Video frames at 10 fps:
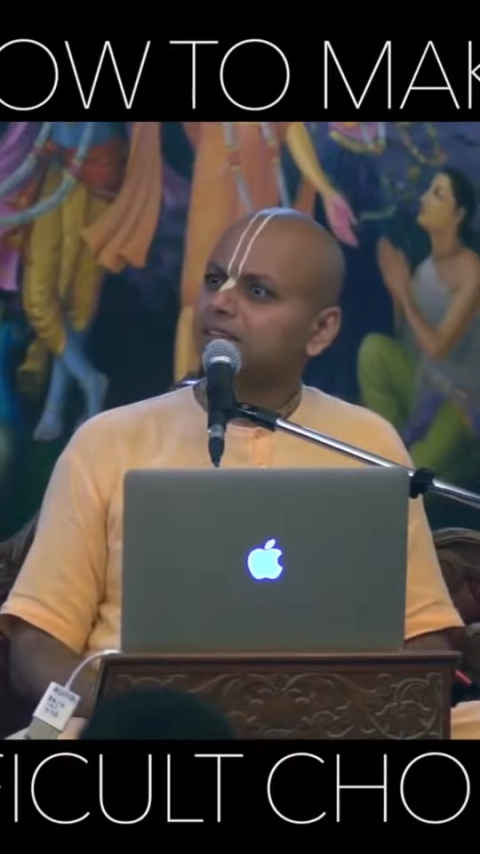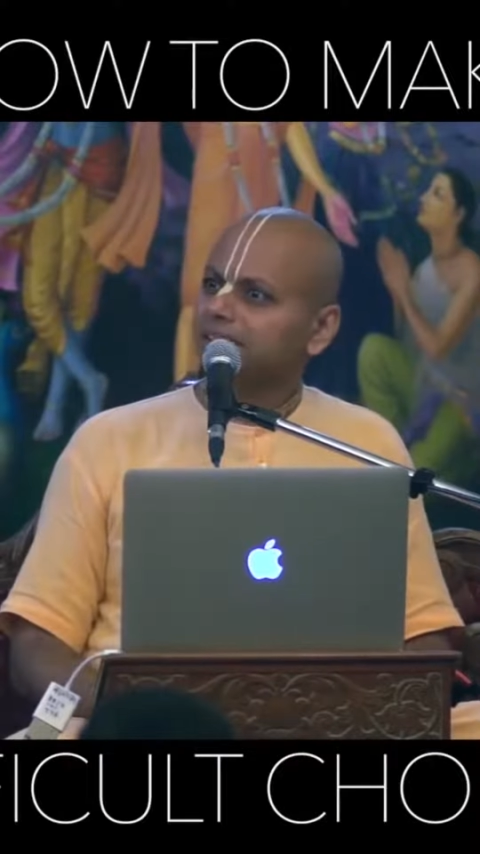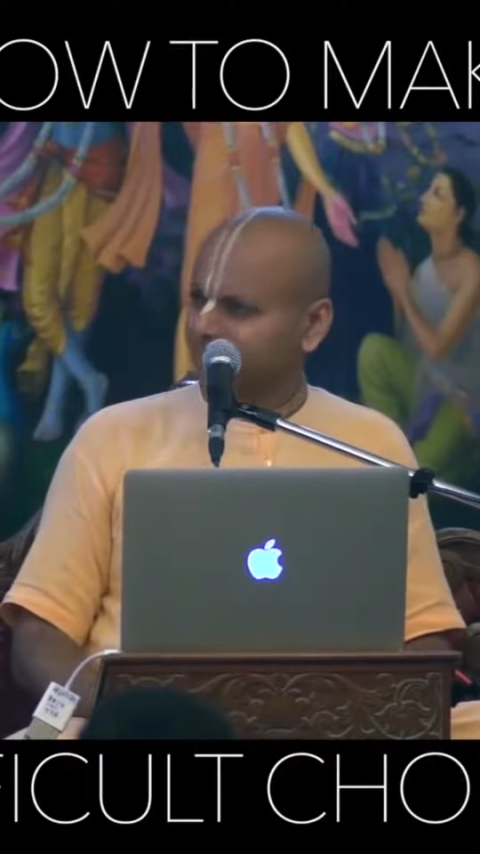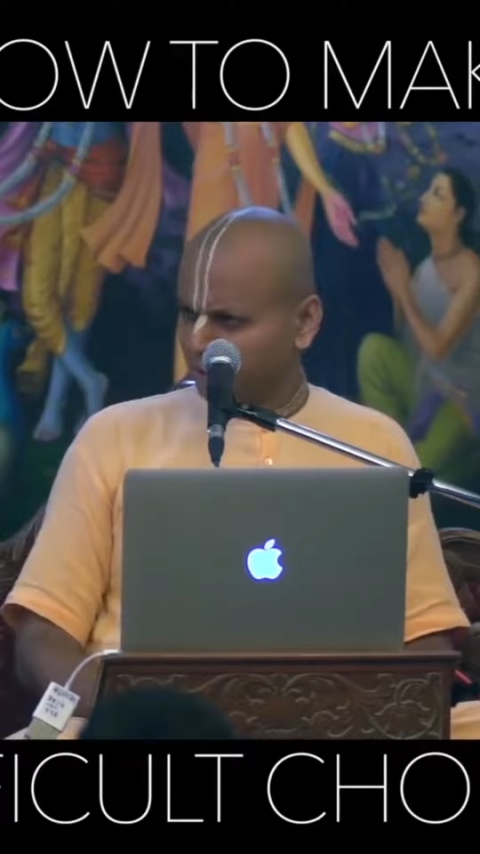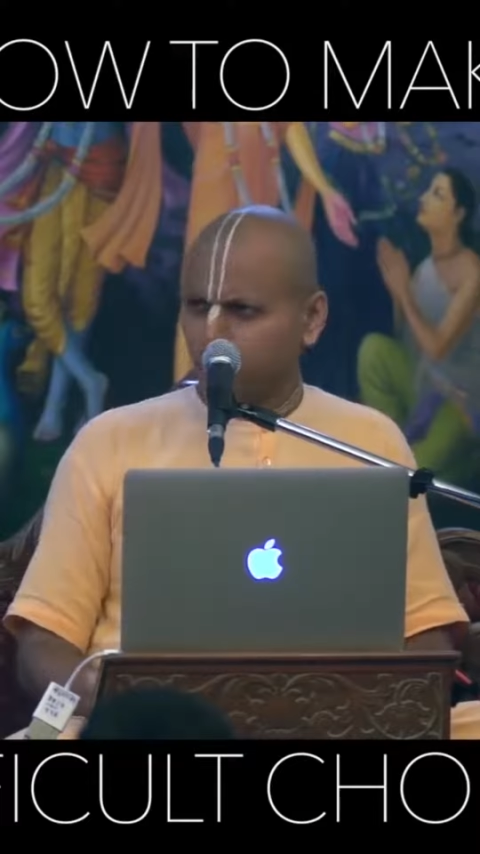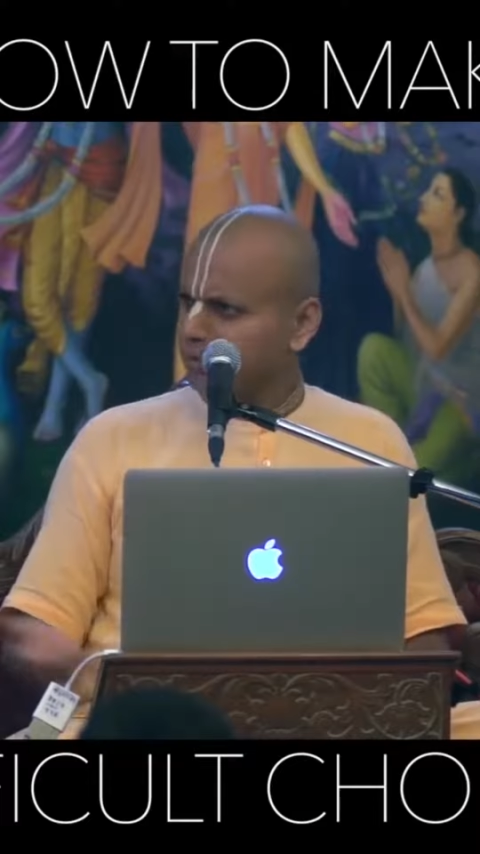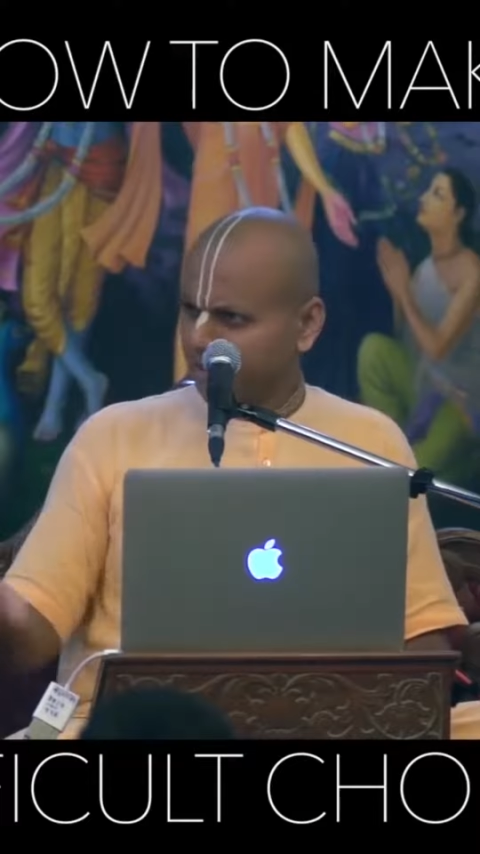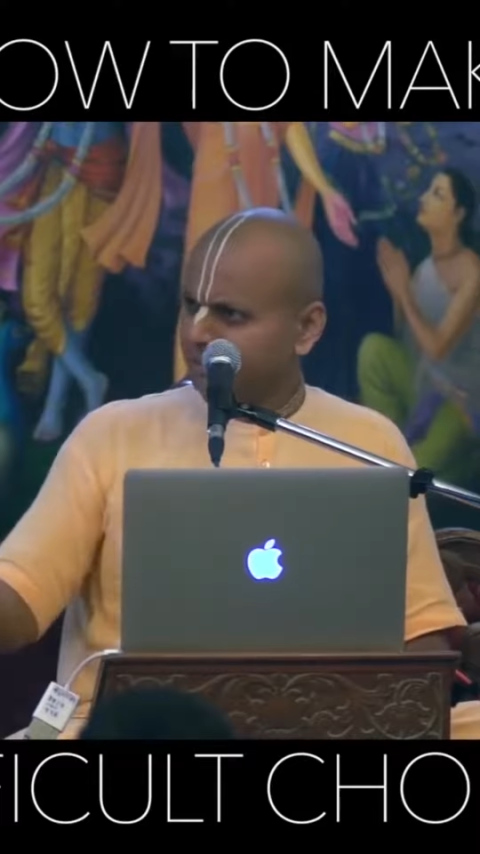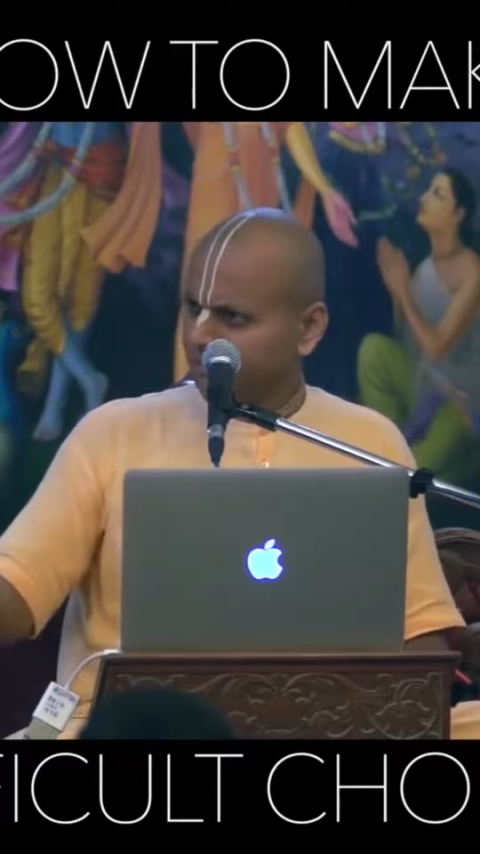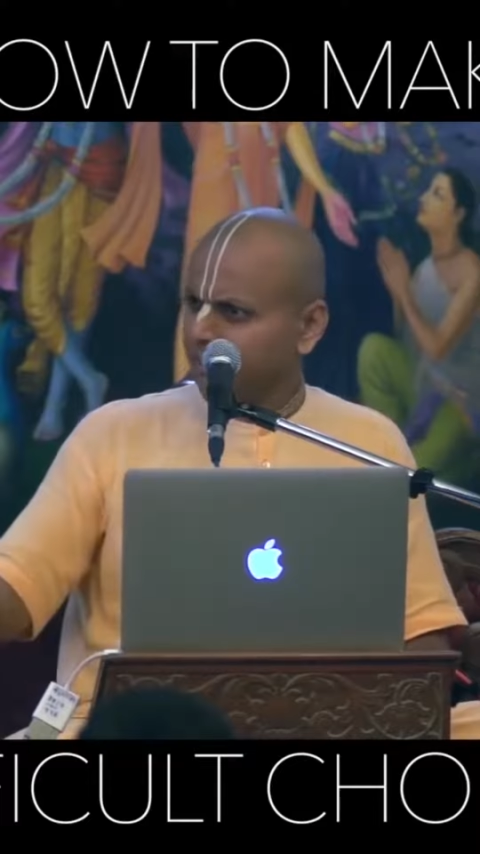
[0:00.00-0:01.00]
Is it
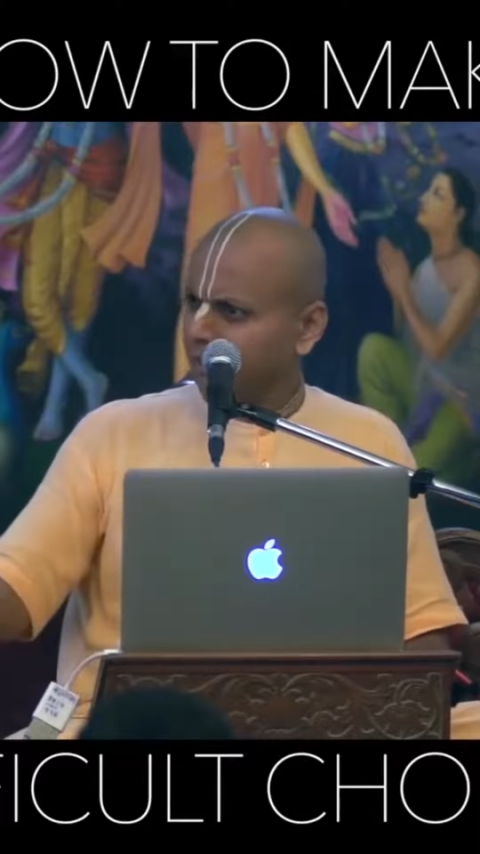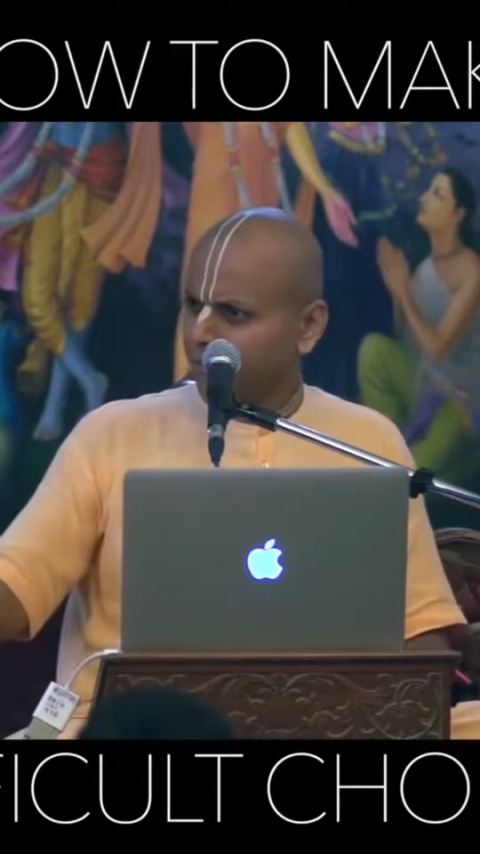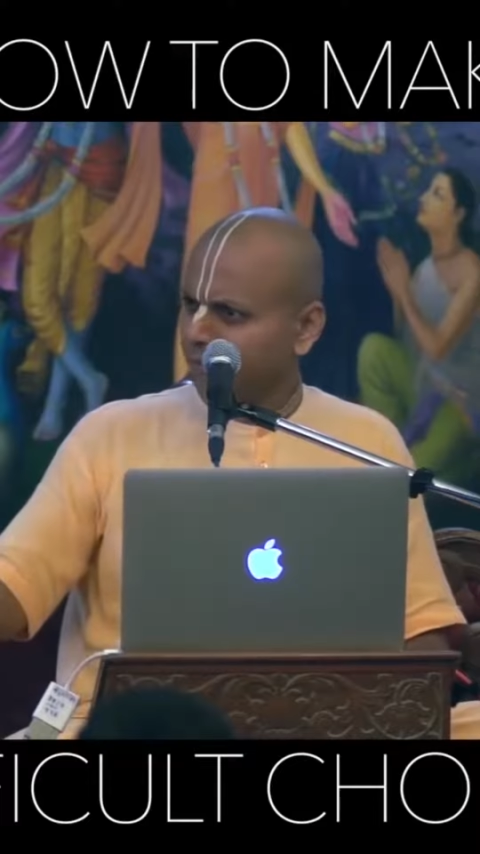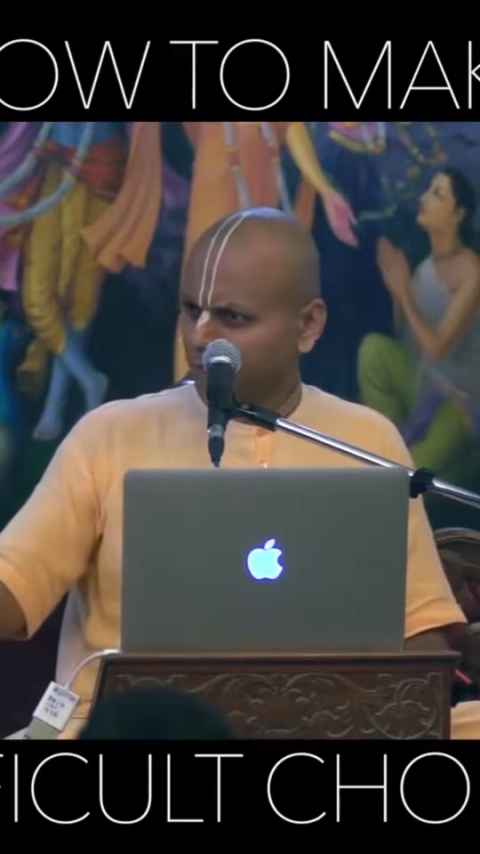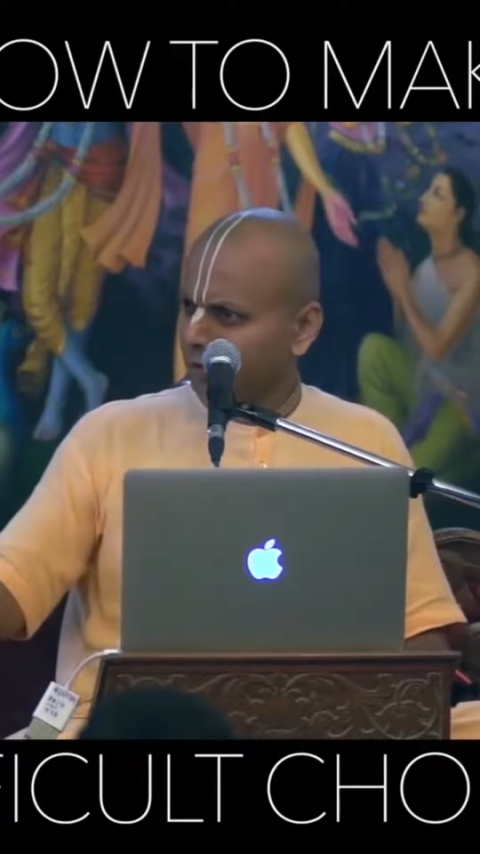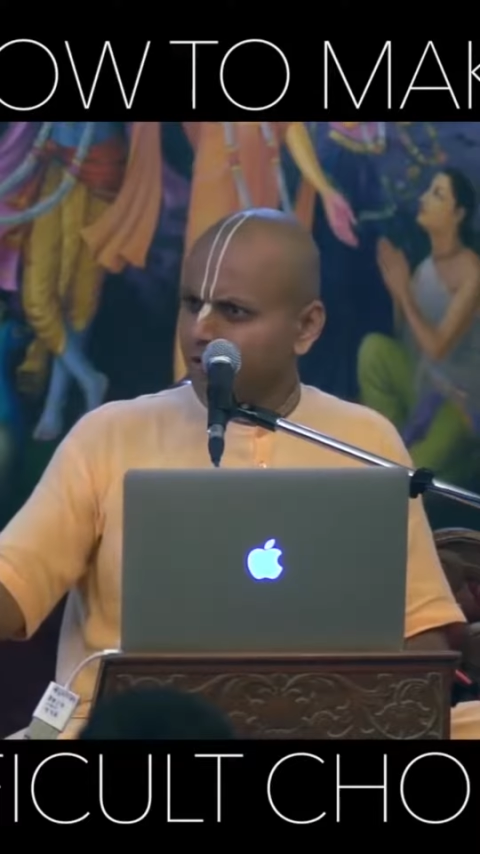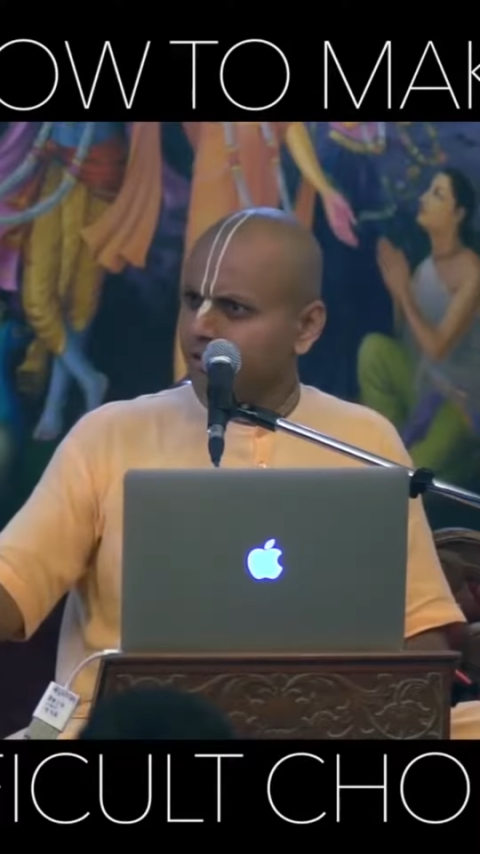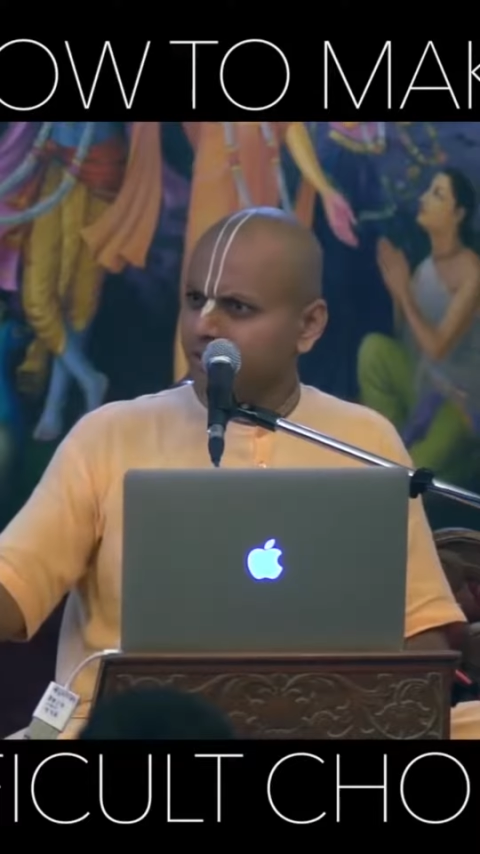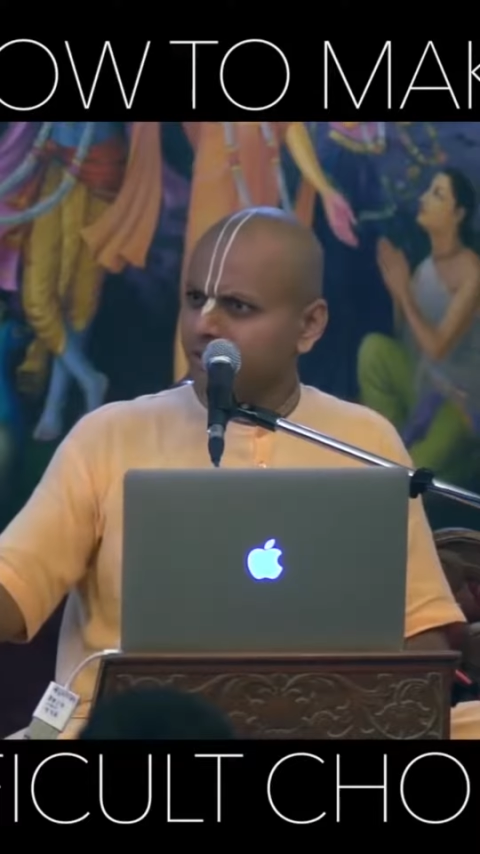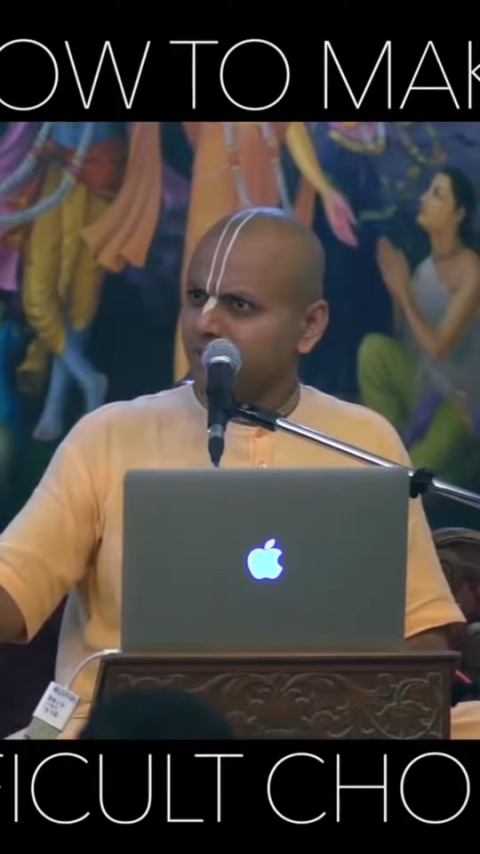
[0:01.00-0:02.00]
choosing a set of clothes?